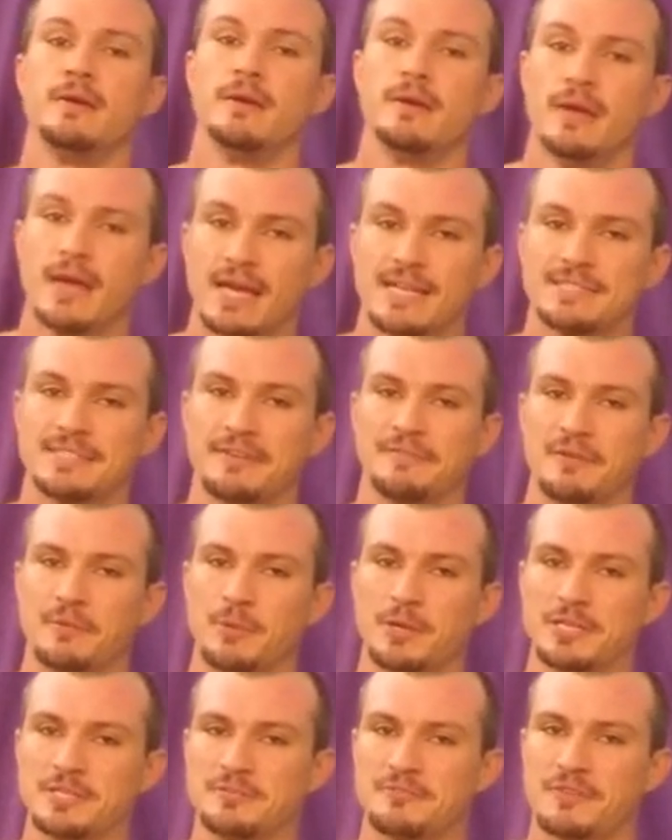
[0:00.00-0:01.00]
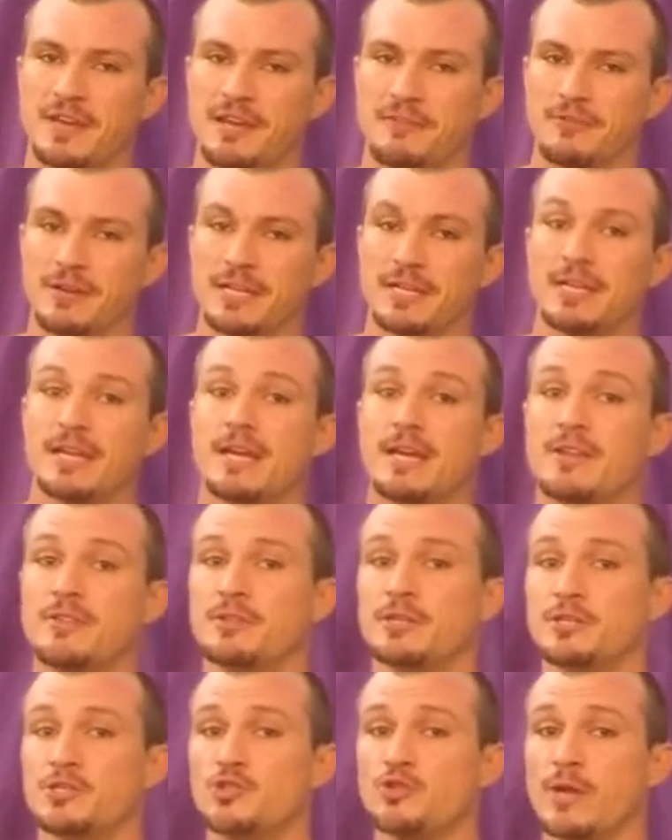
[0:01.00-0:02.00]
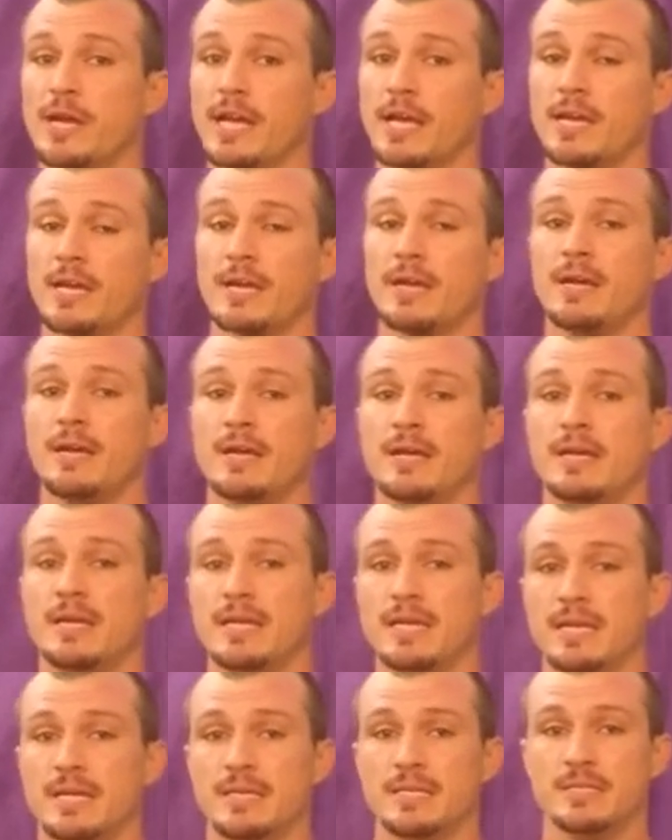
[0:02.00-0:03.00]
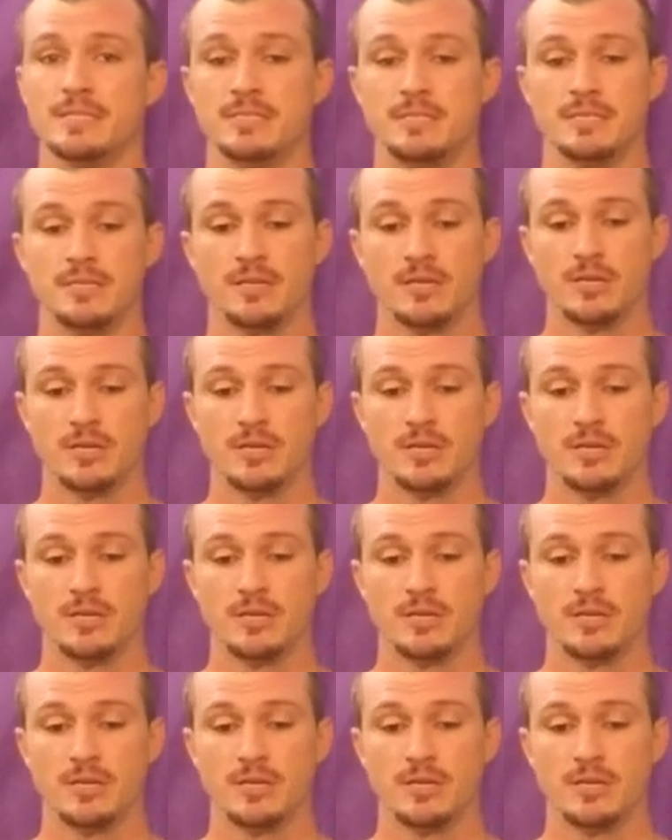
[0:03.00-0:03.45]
That's everybody's favorite. The trick is